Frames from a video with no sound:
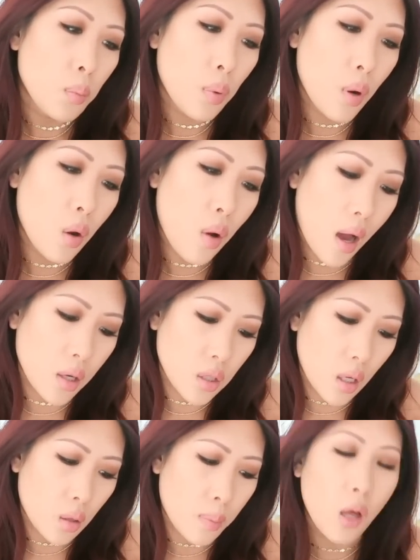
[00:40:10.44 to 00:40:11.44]
Pro
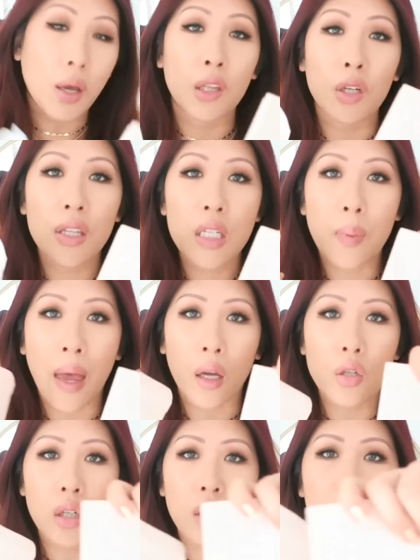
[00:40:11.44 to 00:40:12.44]
eyeshadow. Okay, look at this packaging